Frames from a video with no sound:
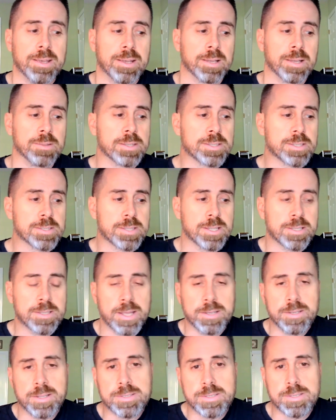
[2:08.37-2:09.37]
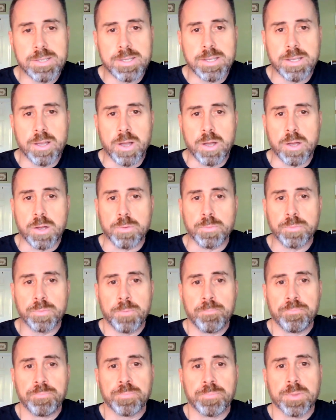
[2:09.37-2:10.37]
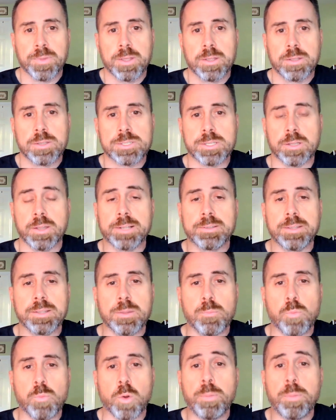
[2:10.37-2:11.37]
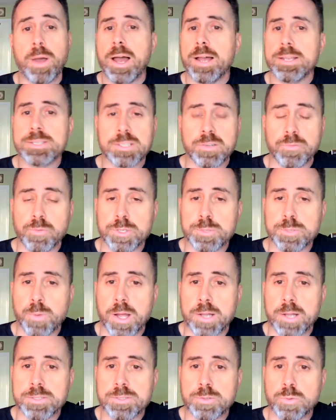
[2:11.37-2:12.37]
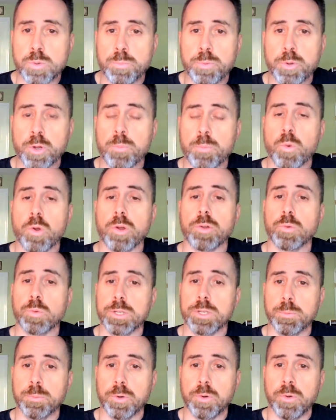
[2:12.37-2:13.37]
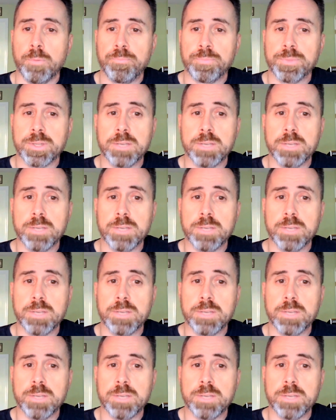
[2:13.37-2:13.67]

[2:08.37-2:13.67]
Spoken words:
And this is the tendency of selecting the more positive response to appear more agreeable,